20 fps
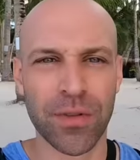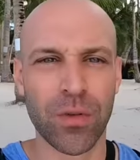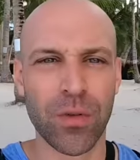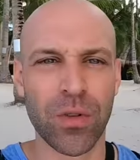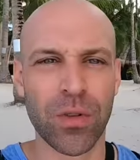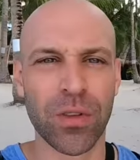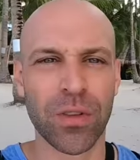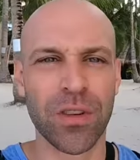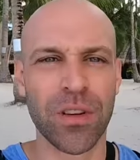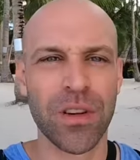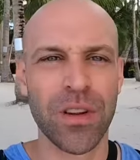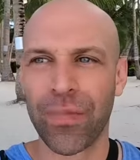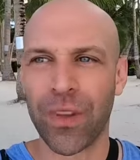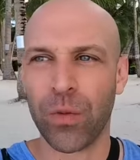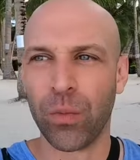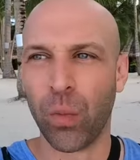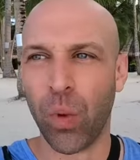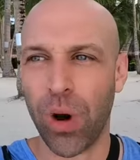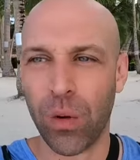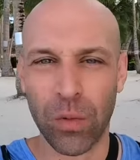for
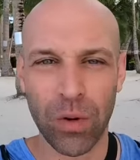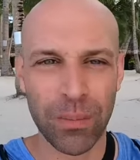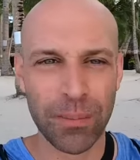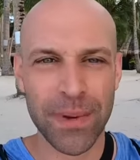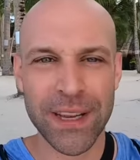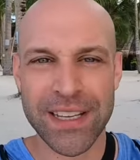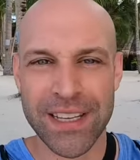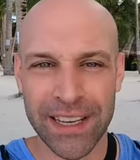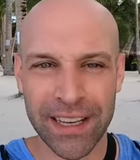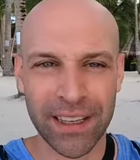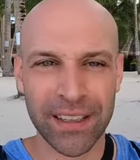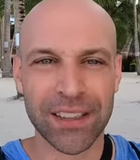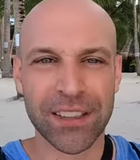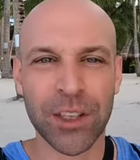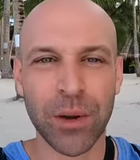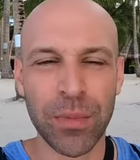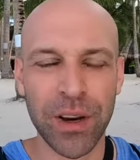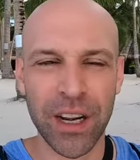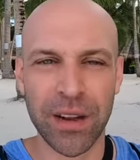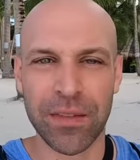what we're missing,
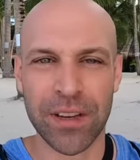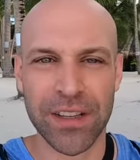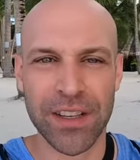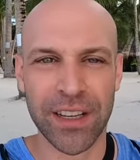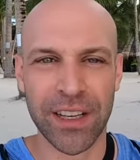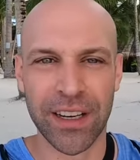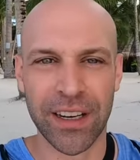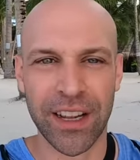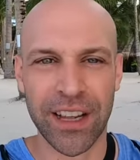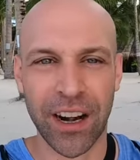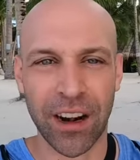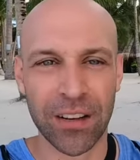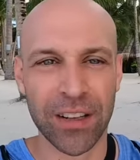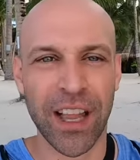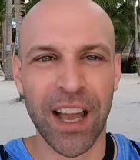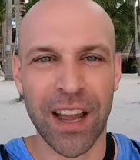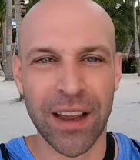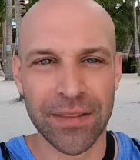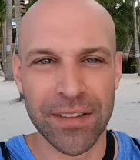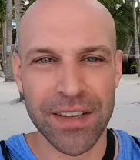so many of us in our
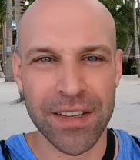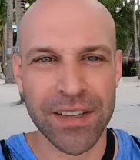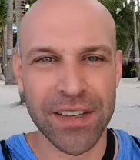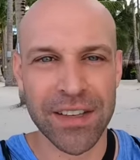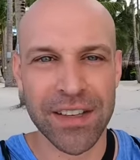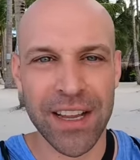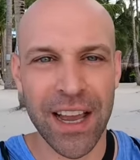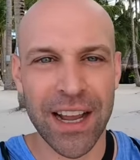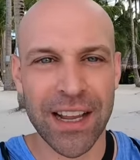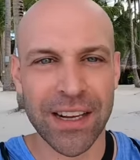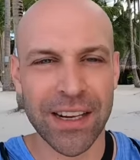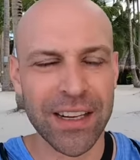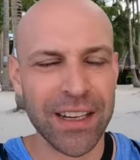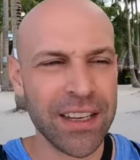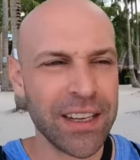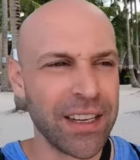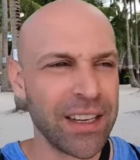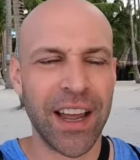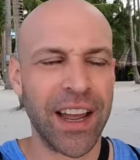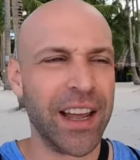lives, in society,
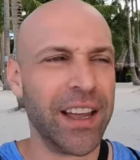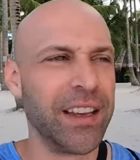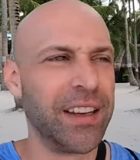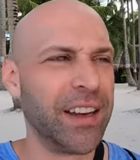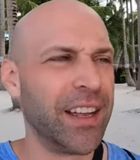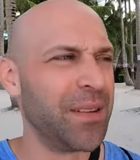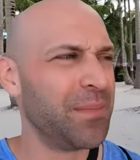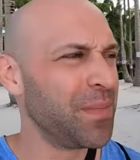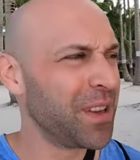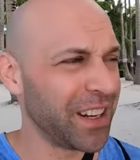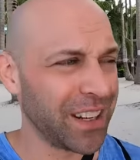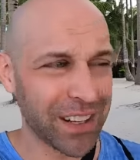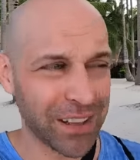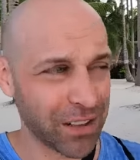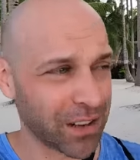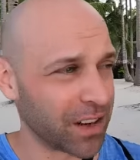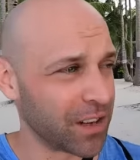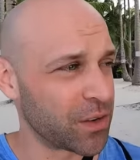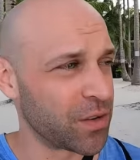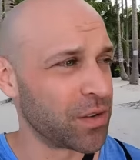and in many
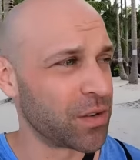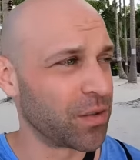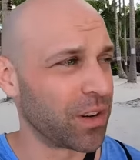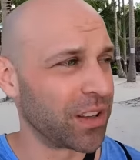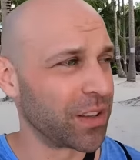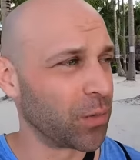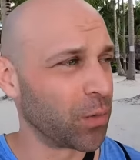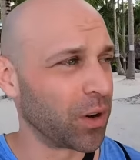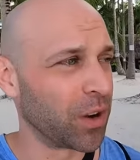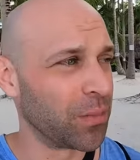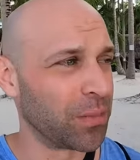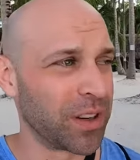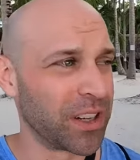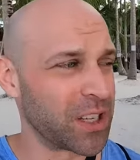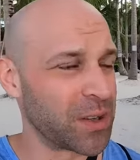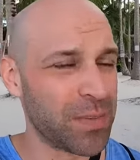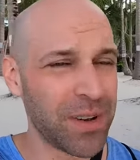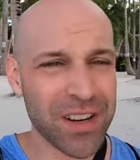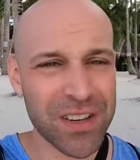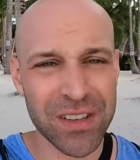other countries around the world, but
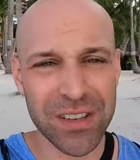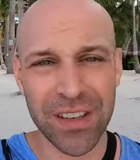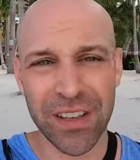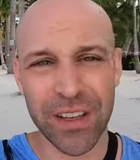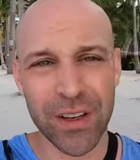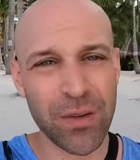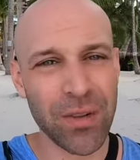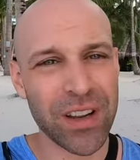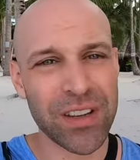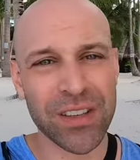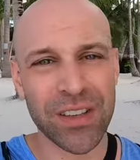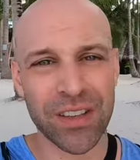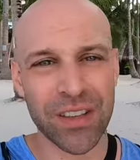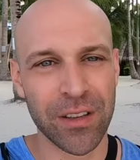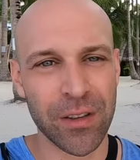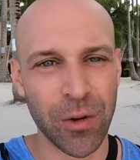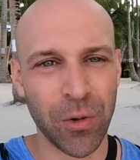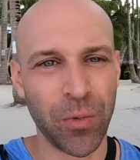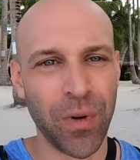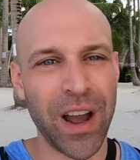especially the US,
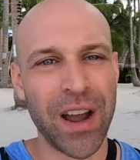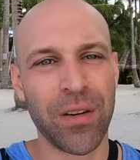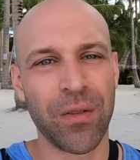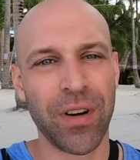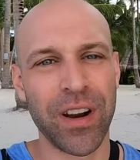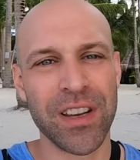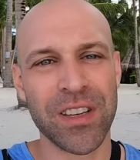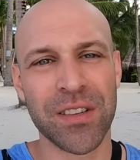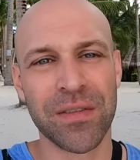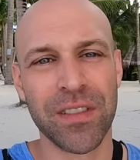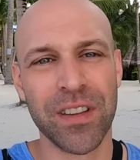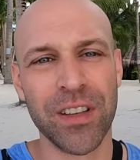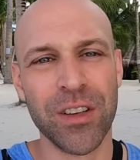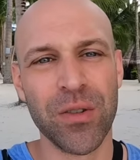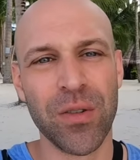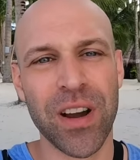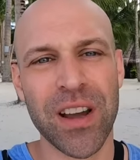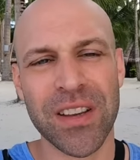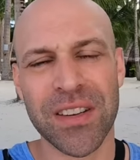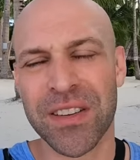the rat race of the
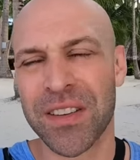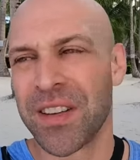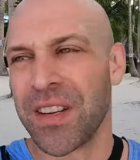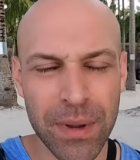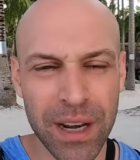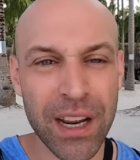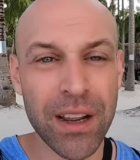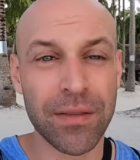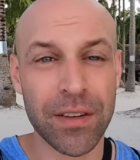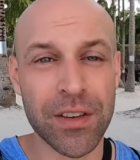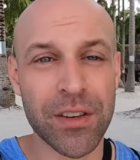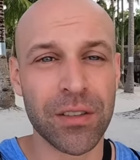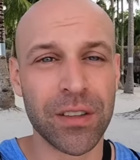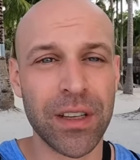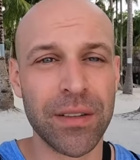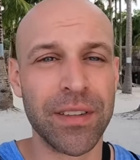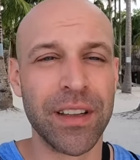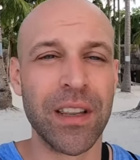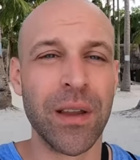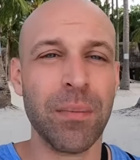US. Many of us are
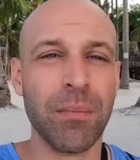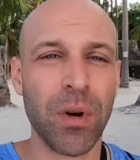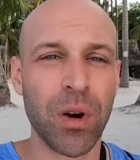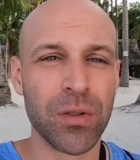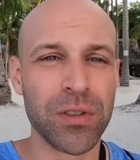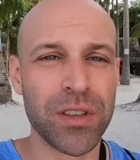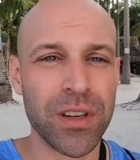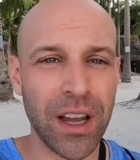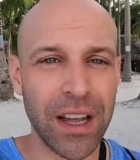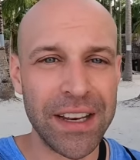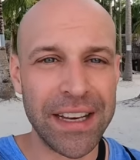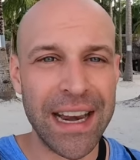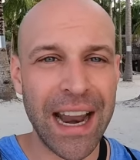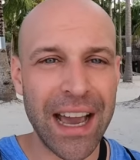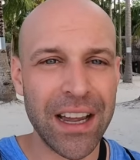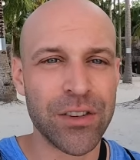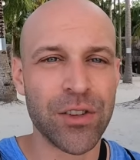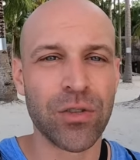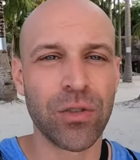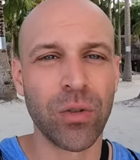living the most
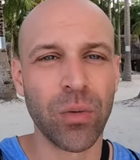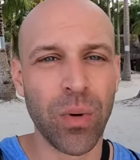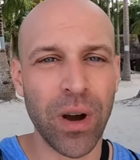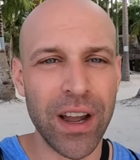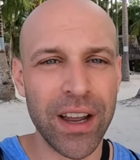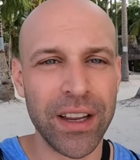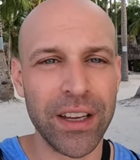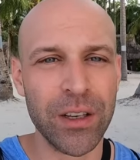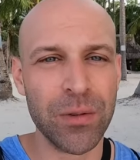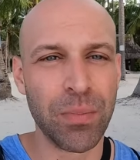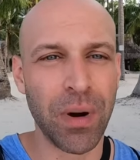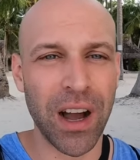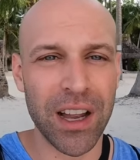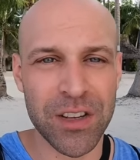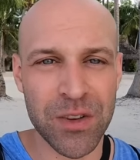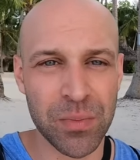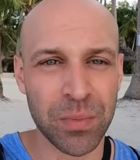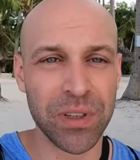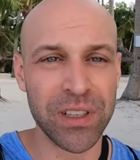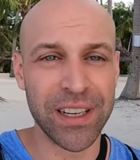unnatural way you
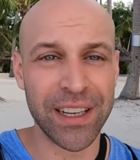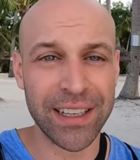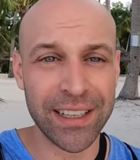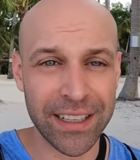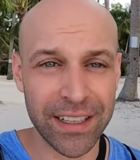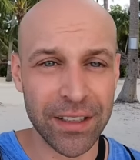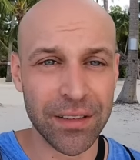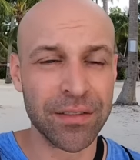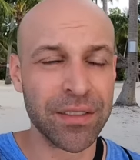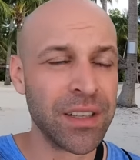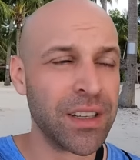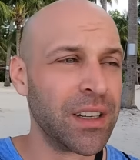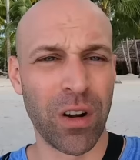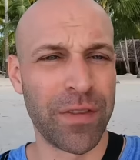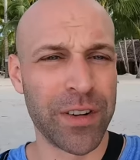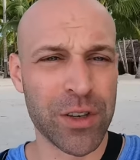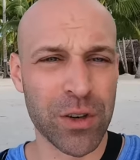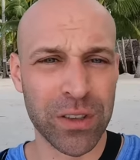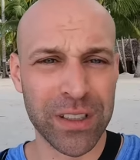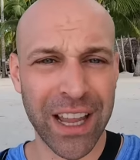possibly can live.
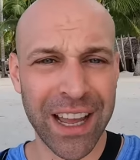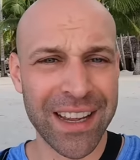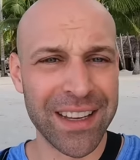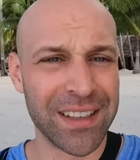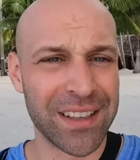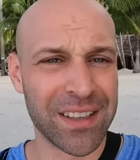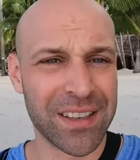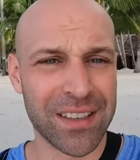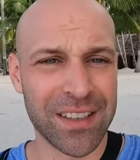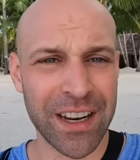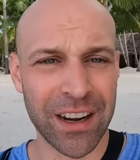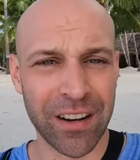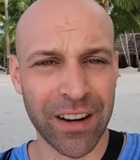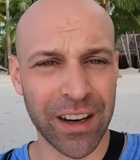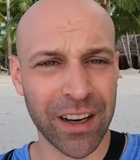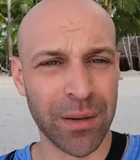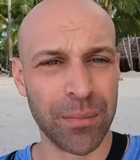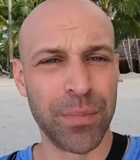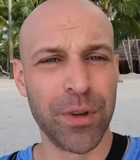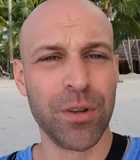Artificial lights, staring
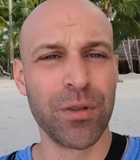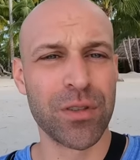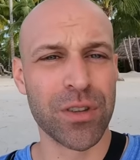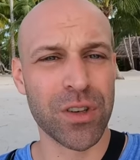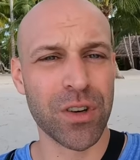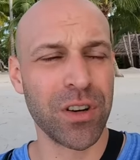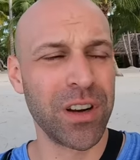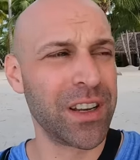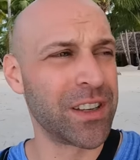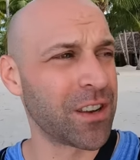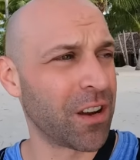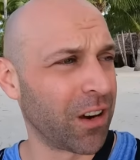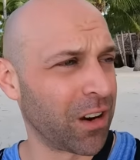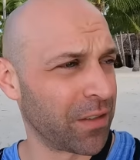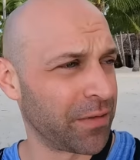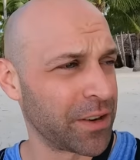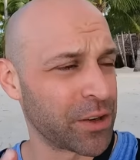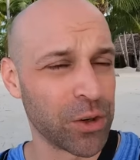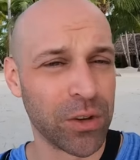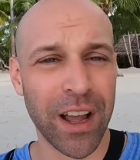at computer screens,
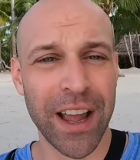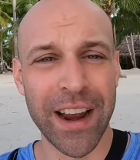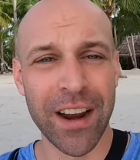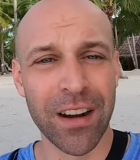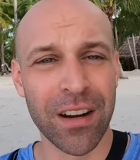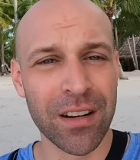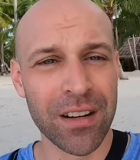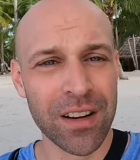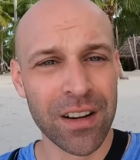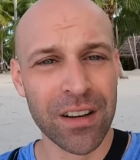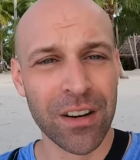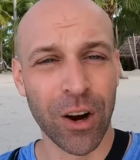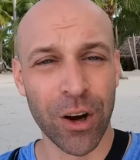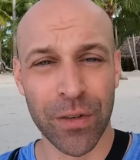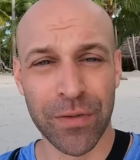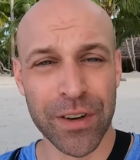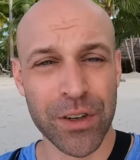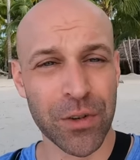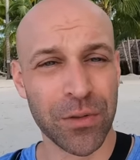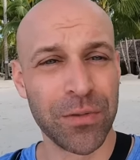artificial air,
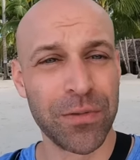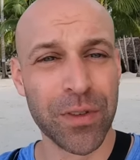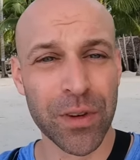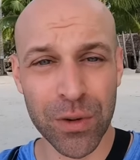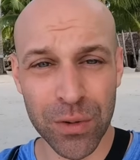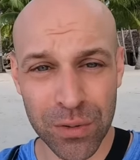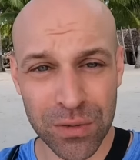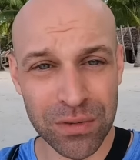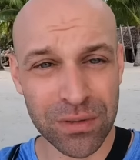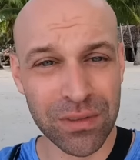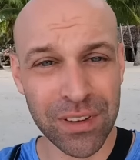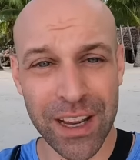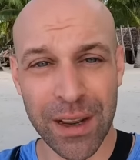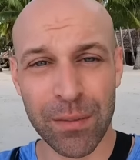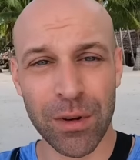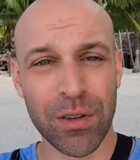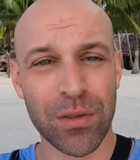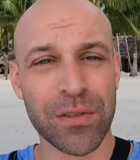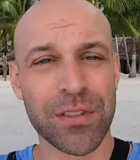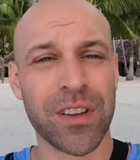artificial food,
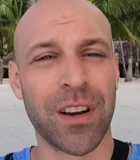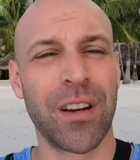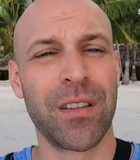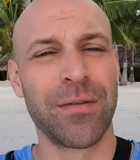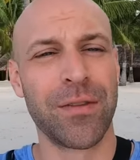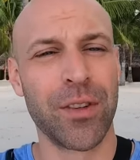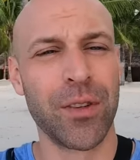chemicals in our